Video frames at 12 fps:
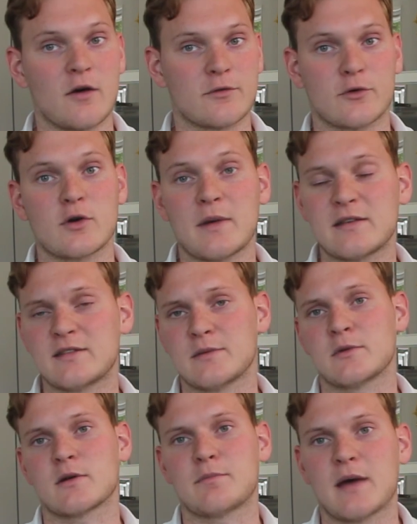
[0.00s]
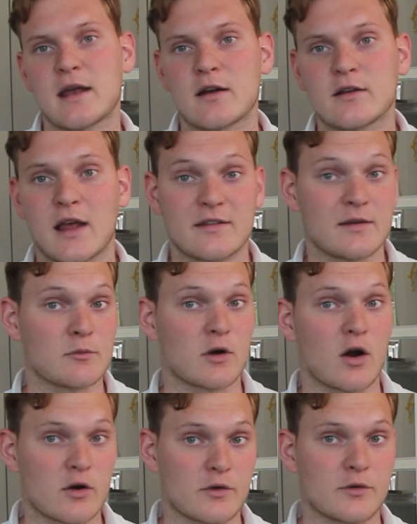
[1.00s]
format, similar pattern, and
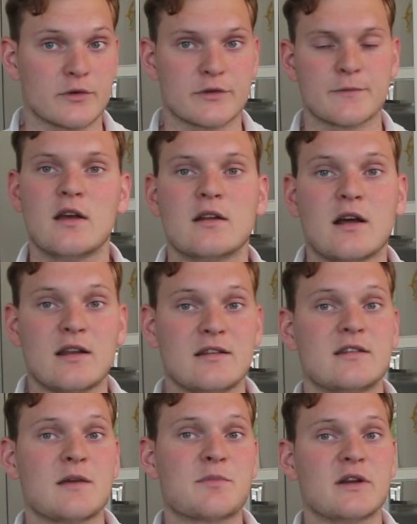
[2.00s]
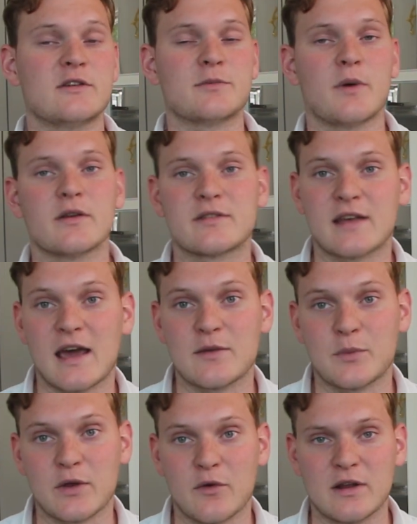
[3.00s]
similar articles. Now this is a pretty small
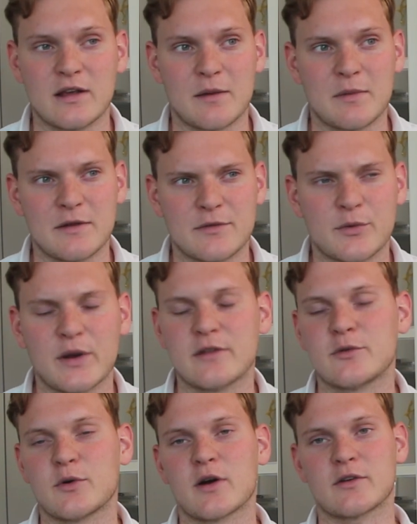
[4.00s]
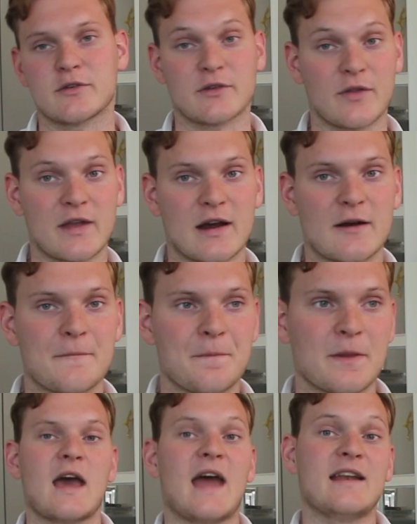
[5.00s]
site with only, I believe, 22 articles on
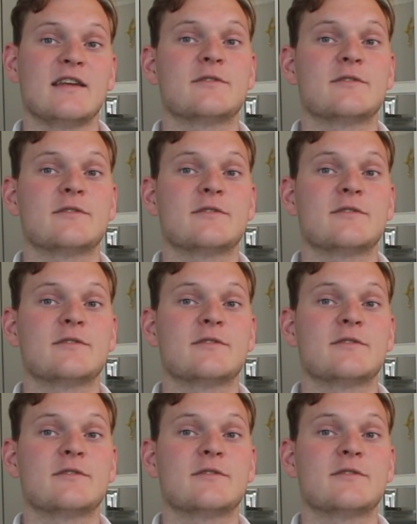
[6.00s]
there. And